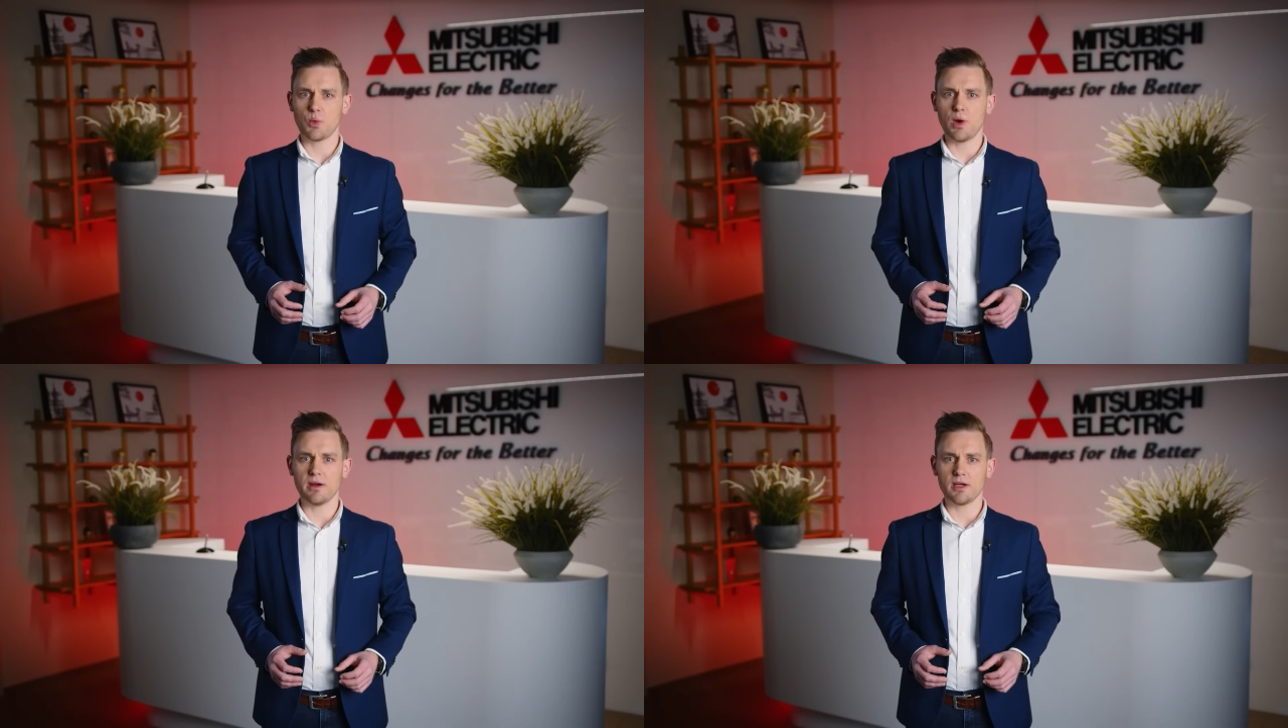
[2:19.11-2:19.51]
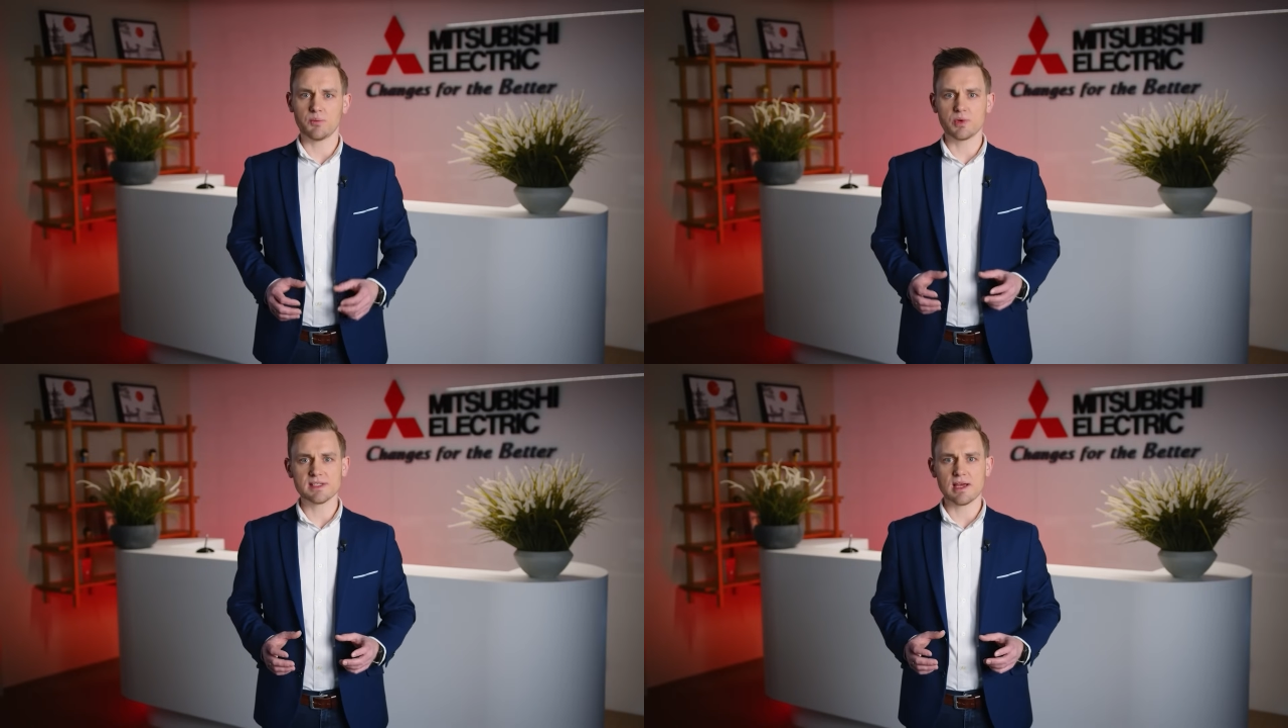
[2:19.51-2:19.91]
requiring
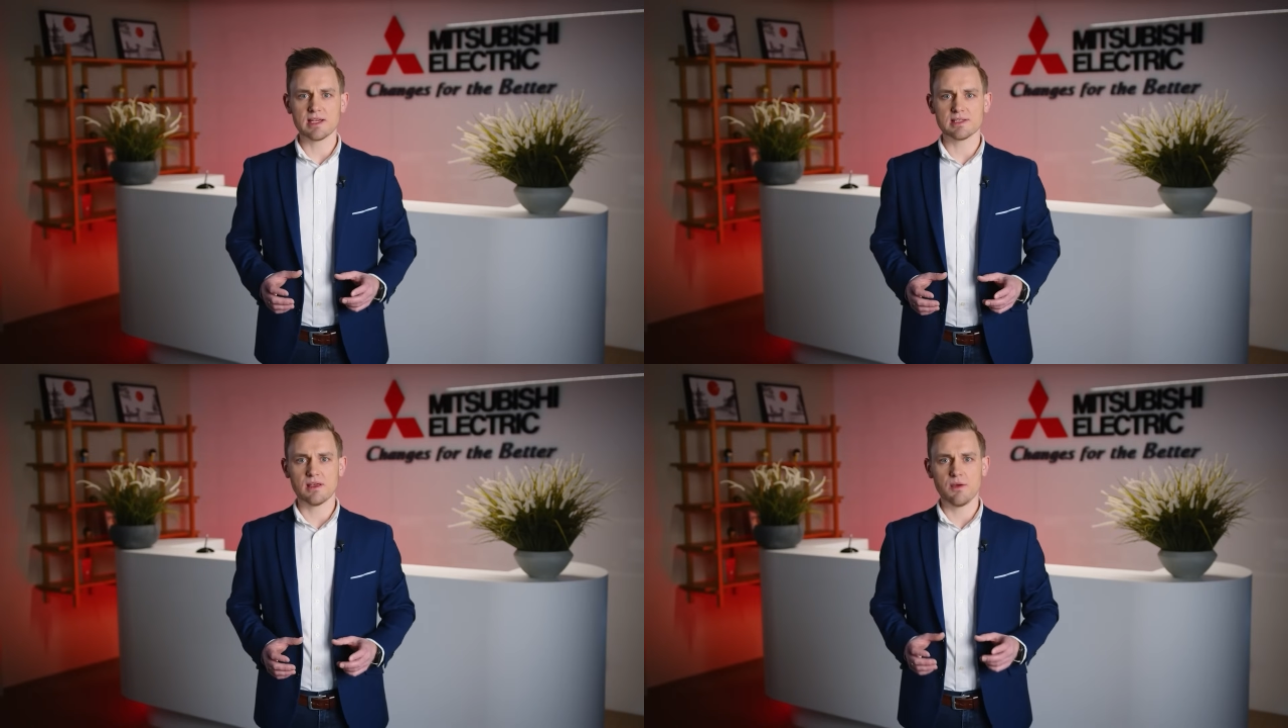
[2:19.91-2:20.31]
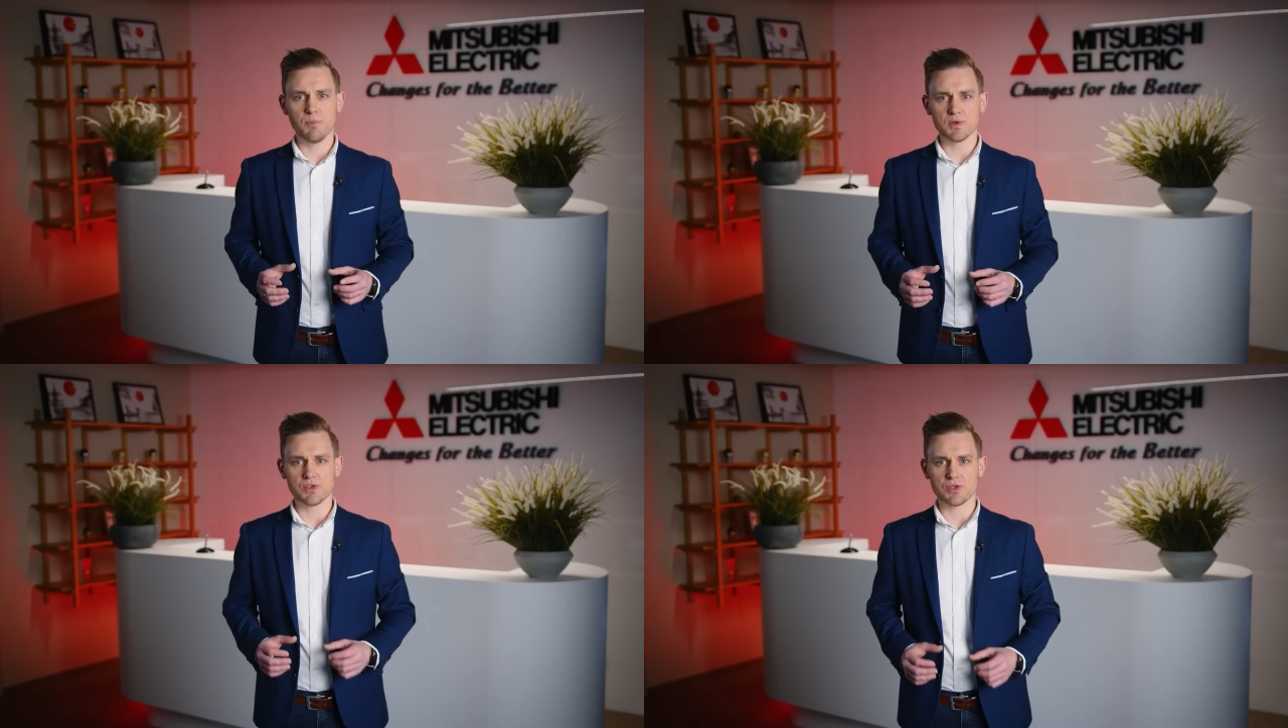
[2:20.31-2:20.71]
precise
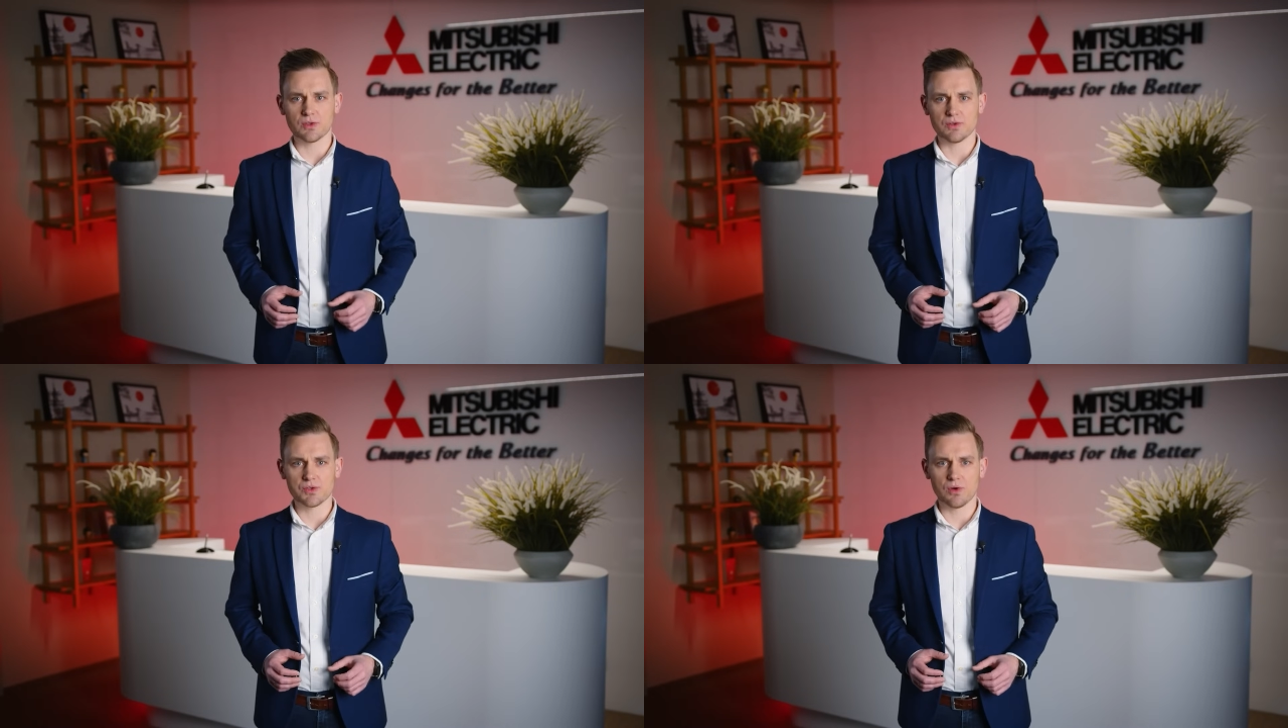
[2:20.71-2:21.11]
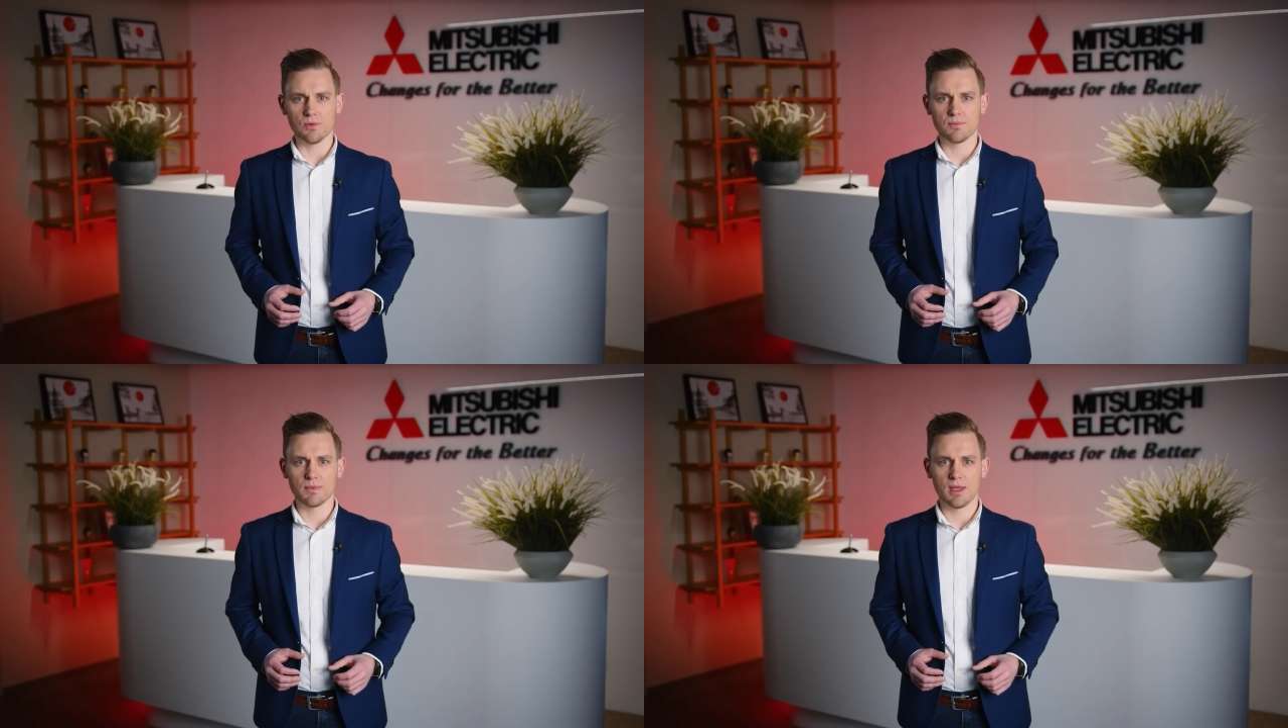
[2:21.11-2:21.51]
position control,